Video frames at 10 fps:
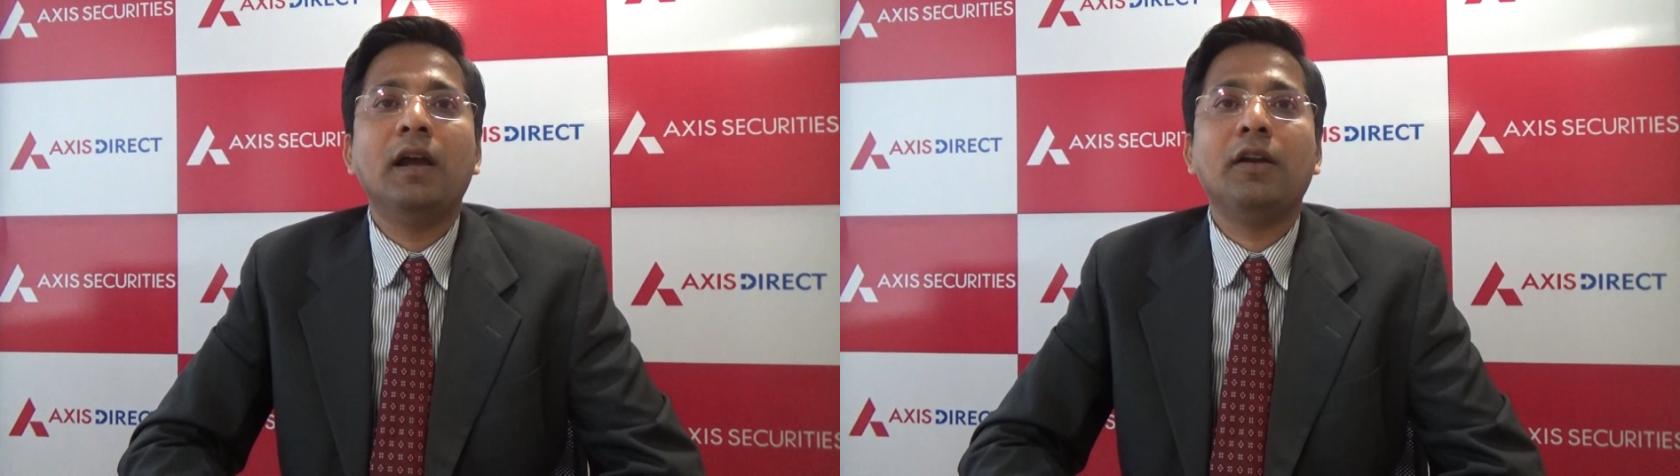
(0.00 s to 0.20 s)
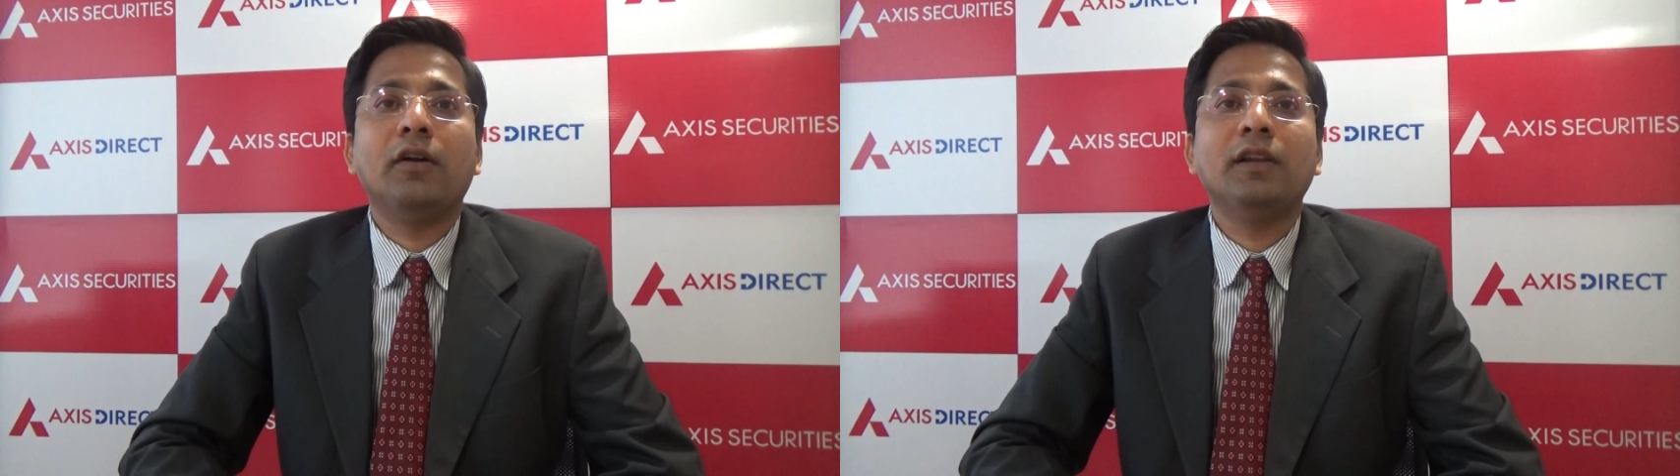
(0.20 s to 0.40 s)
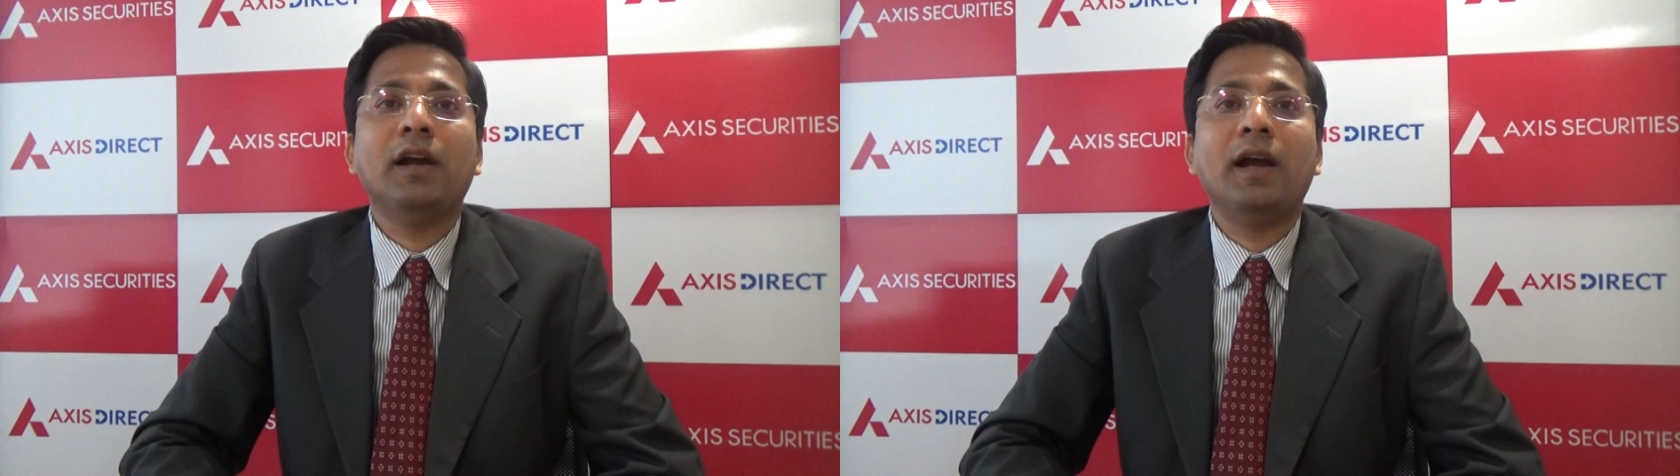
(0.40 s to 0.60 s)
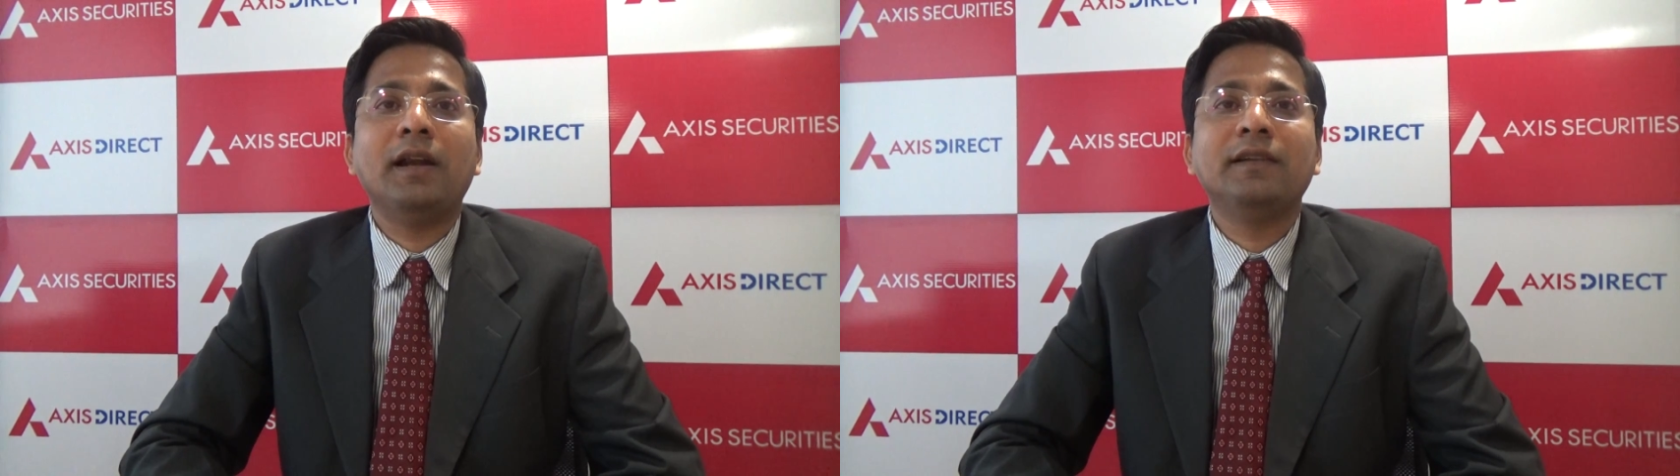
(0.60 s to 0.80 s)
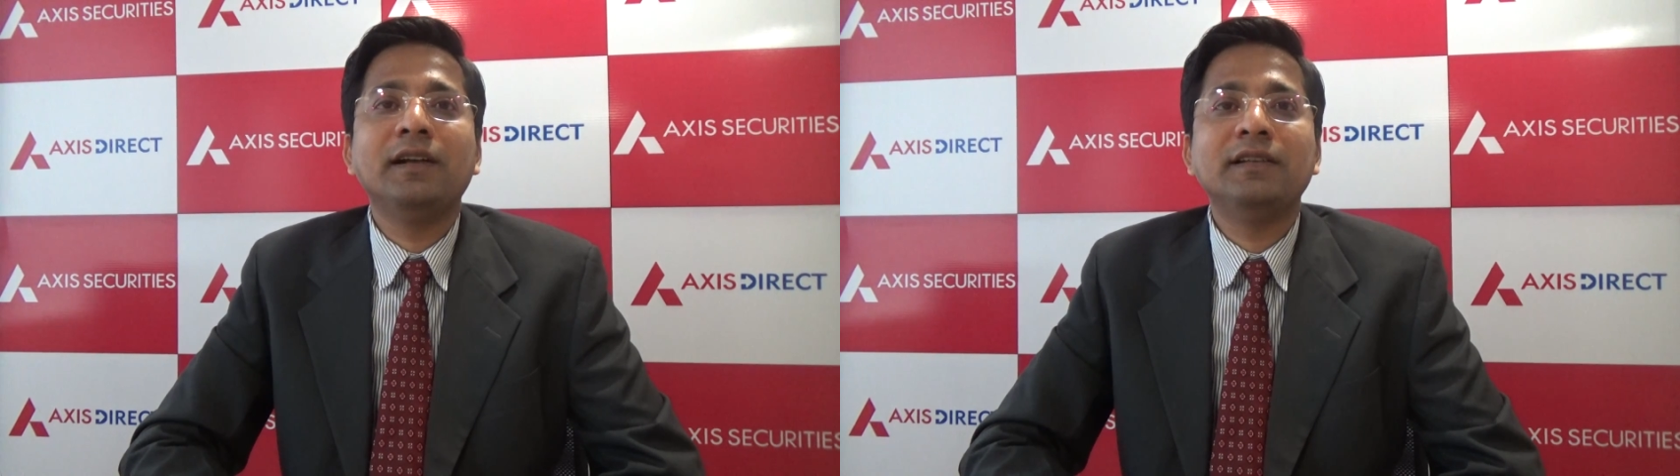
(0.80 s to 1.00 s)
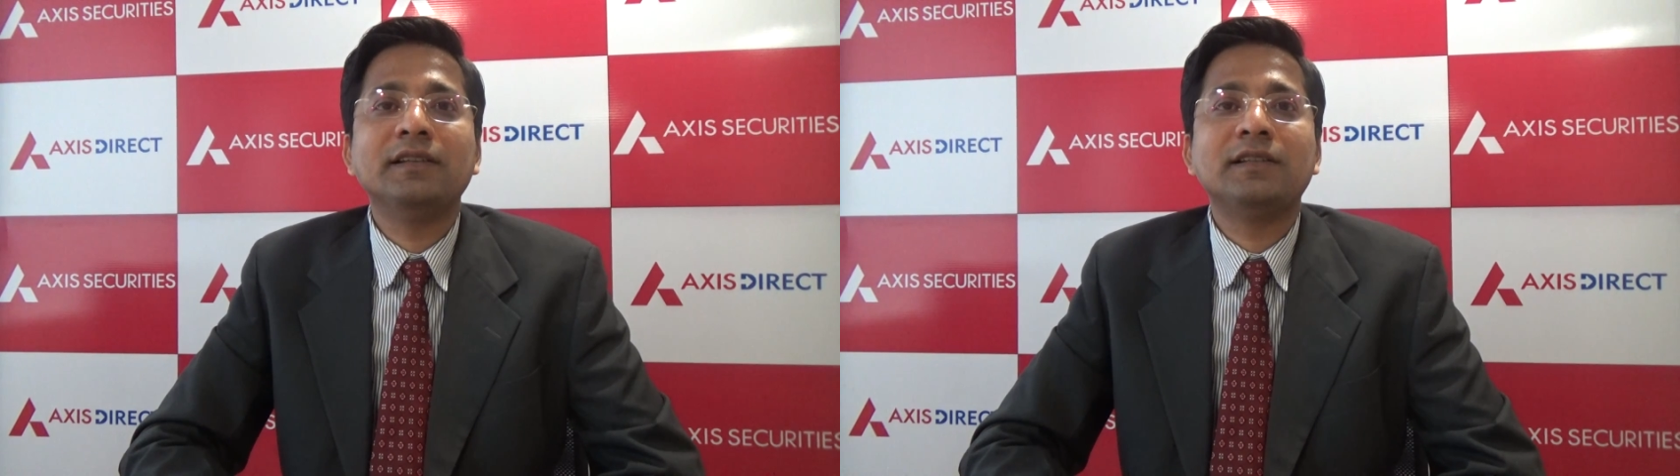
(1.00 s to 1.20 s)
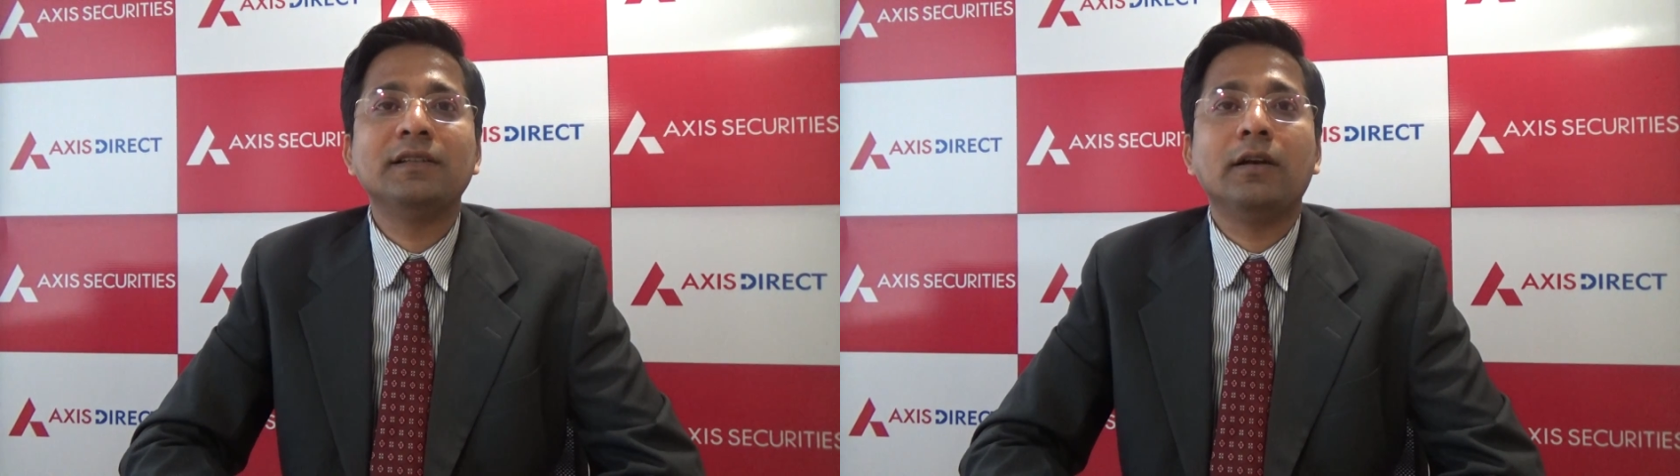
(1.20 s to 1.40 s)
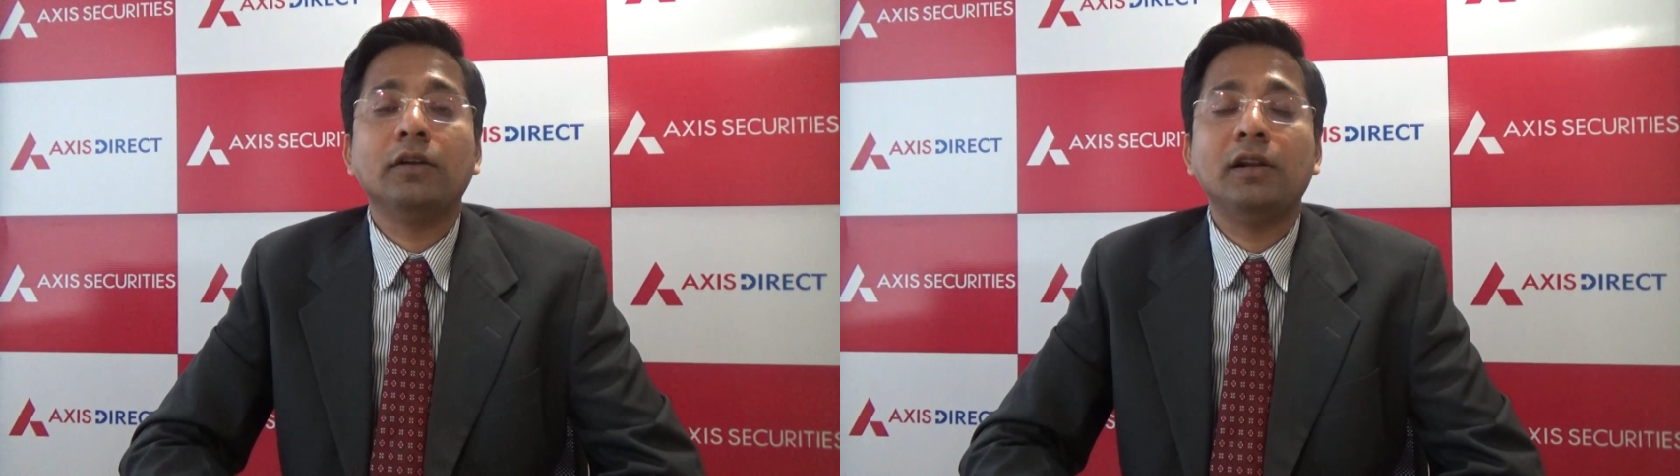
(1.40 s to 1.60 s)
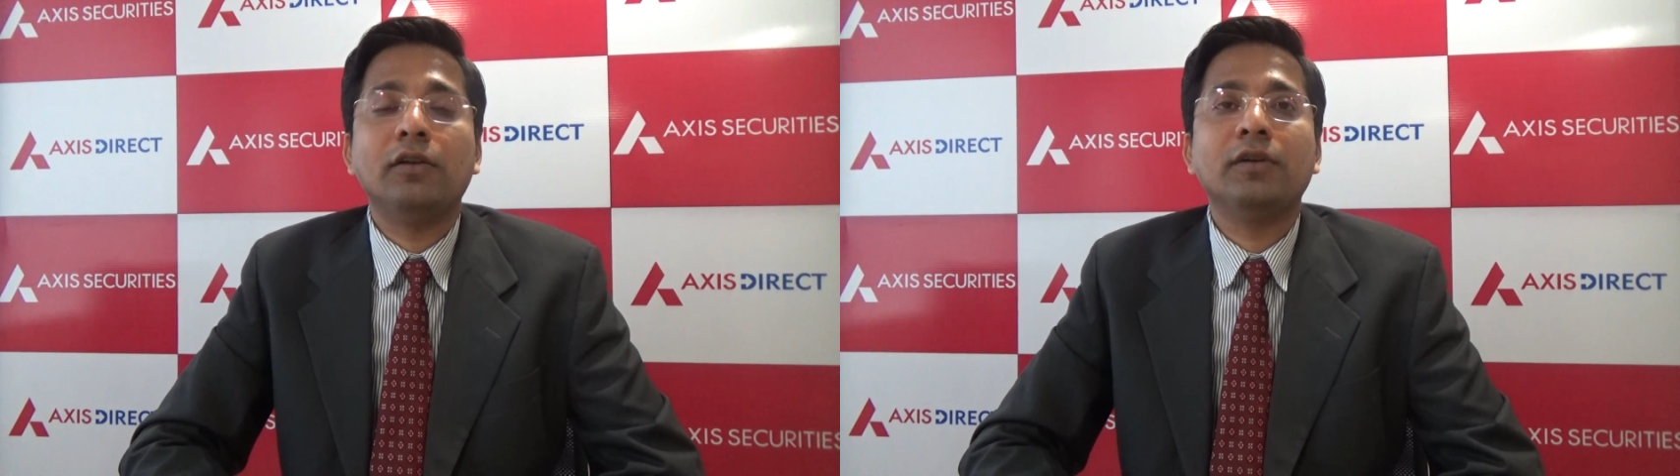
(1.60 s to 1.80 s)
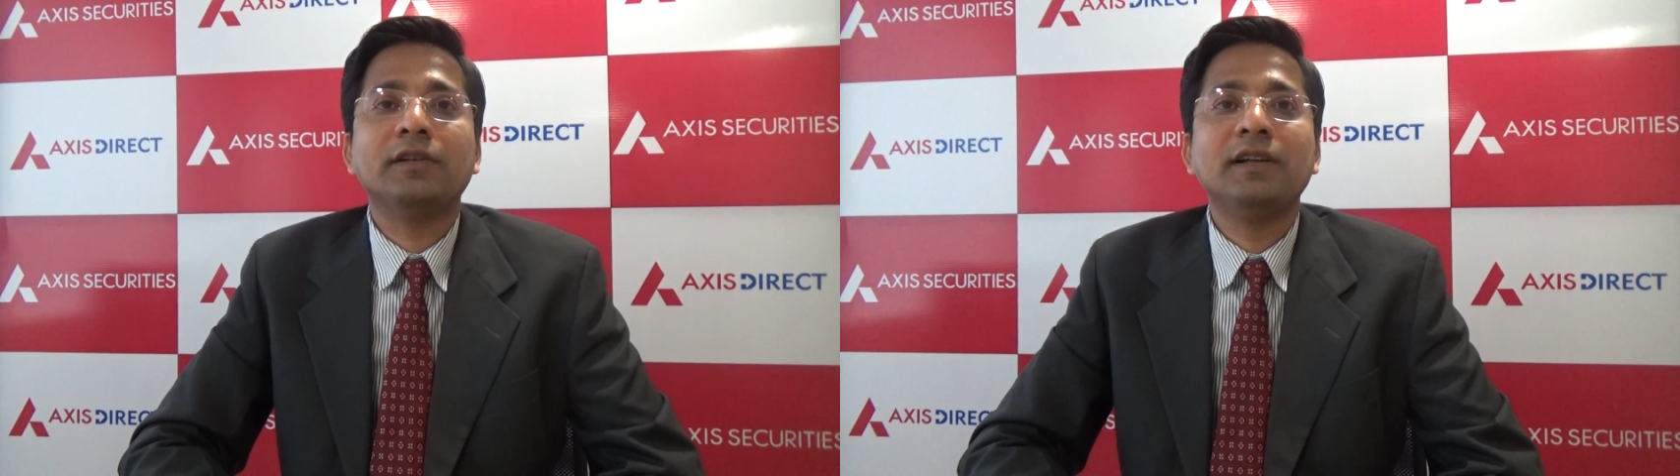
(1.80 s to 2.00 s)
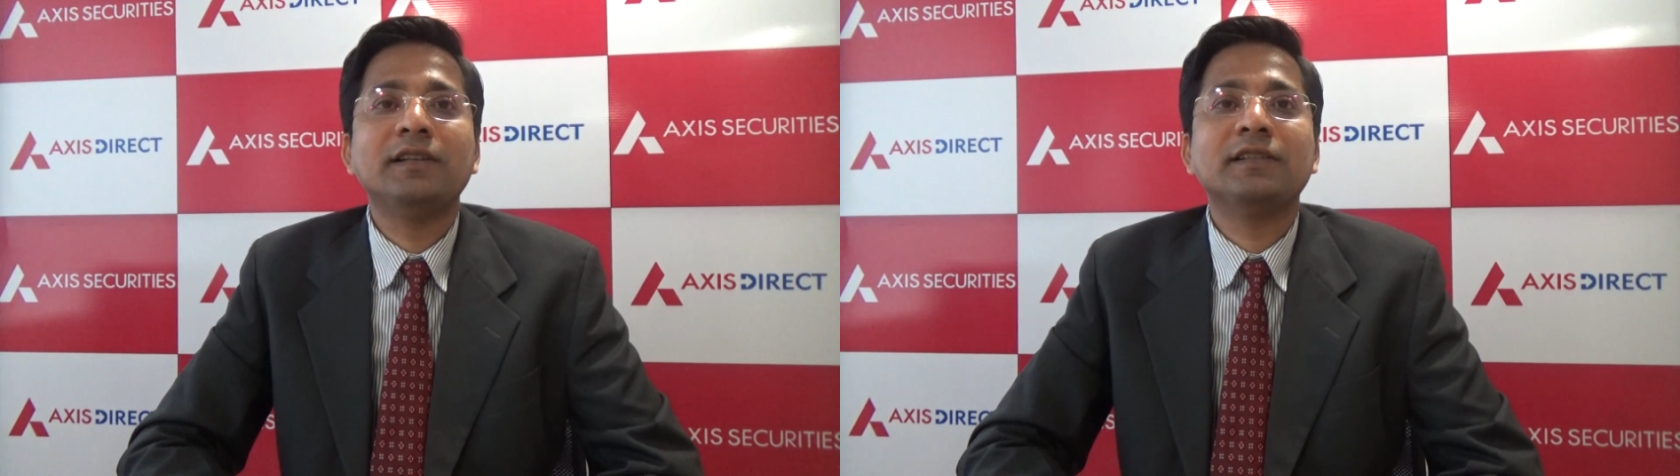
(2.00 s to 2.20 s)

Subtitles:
And on the higher side, on the lower side,